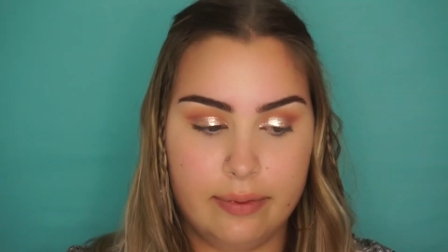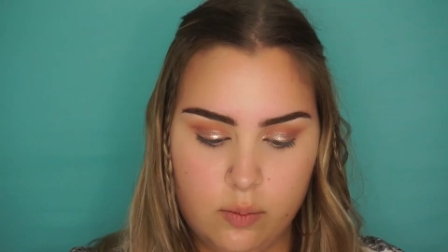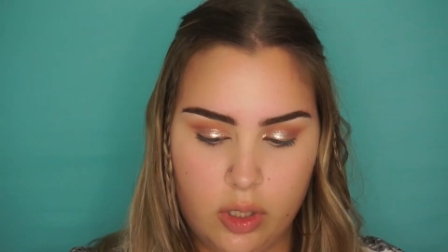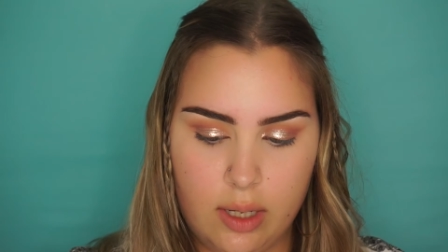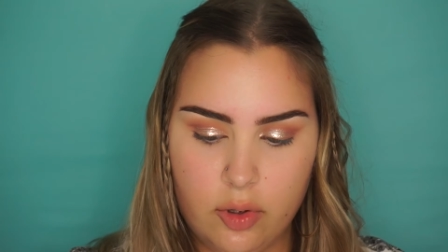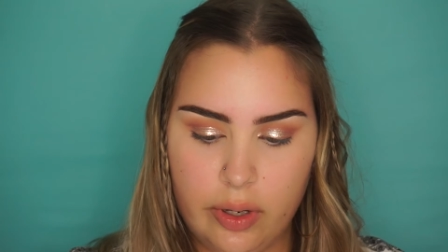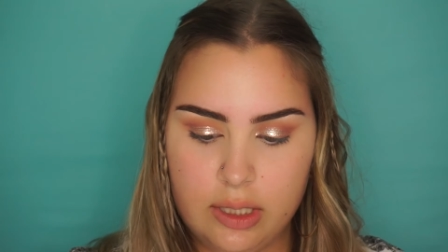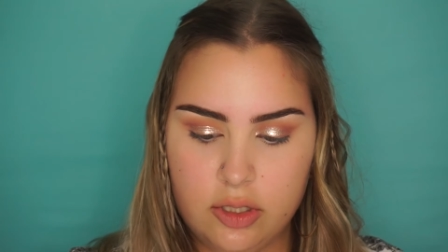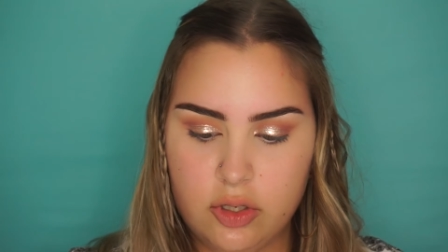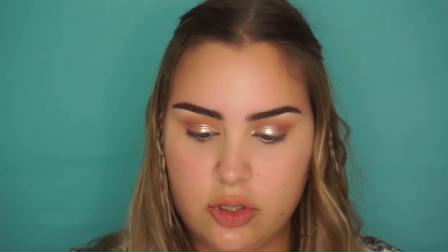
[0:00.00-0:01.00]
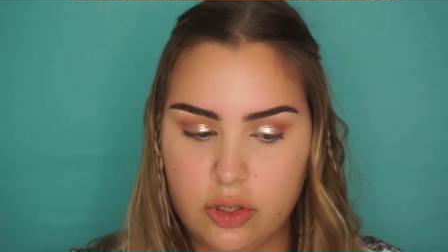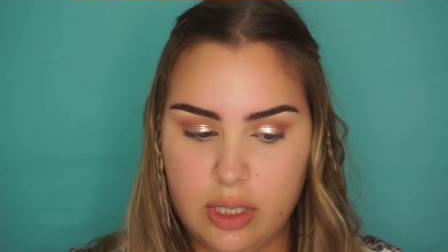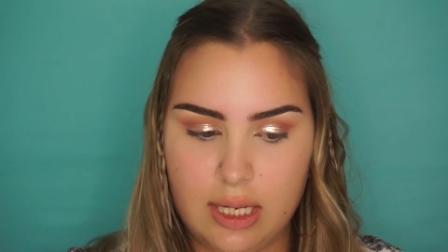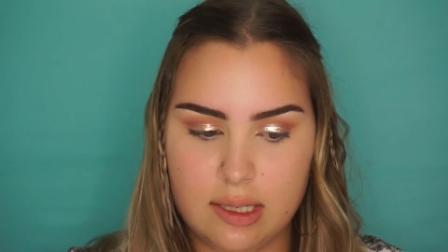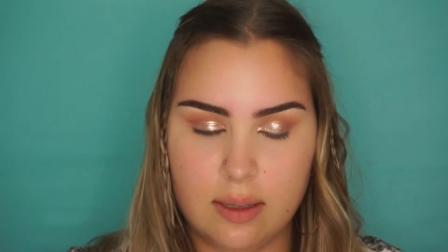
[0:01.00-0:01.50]
What I'm going to do
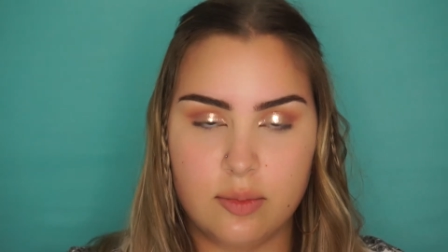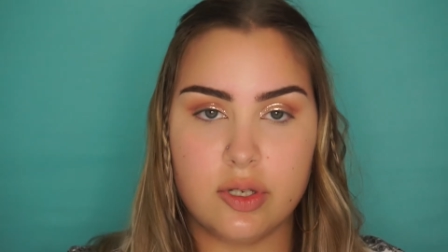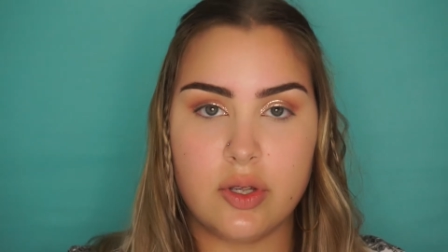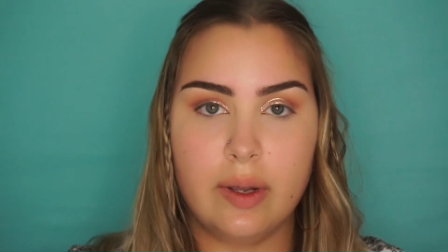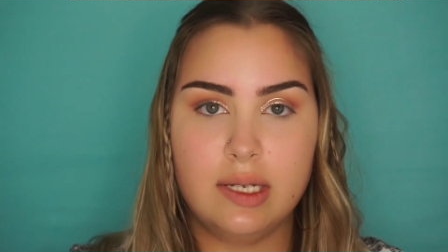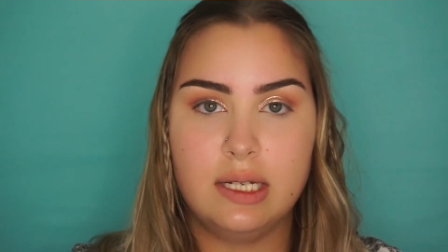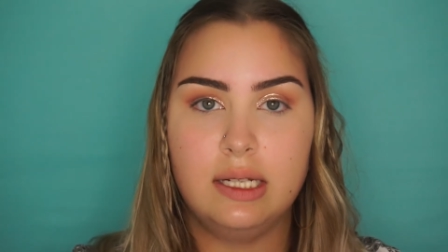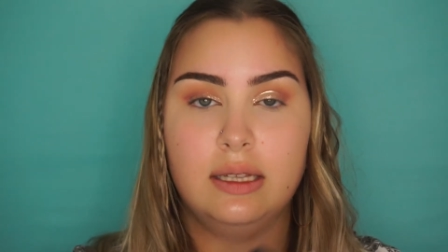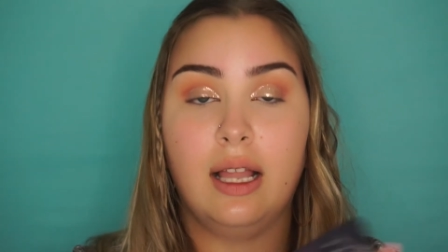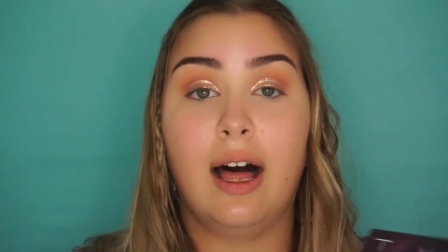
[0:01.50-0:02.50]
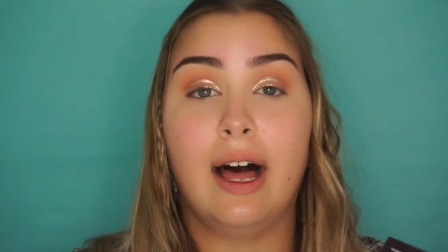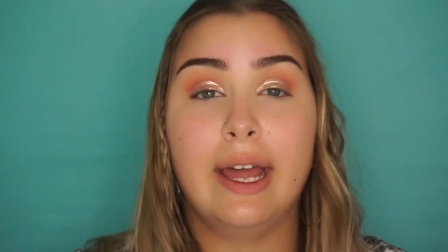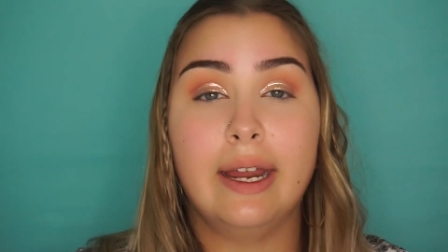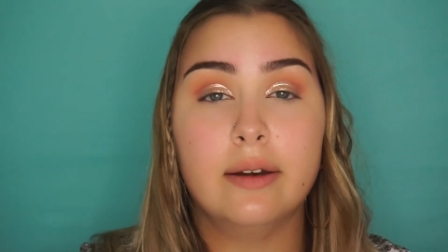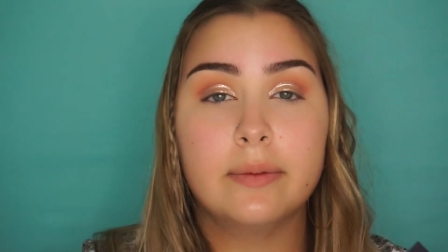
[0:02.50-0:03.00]
is I'm just going to
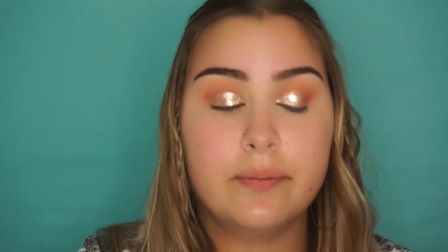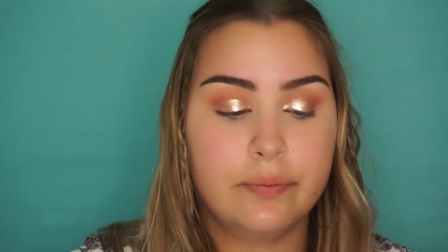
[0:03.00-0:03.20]
line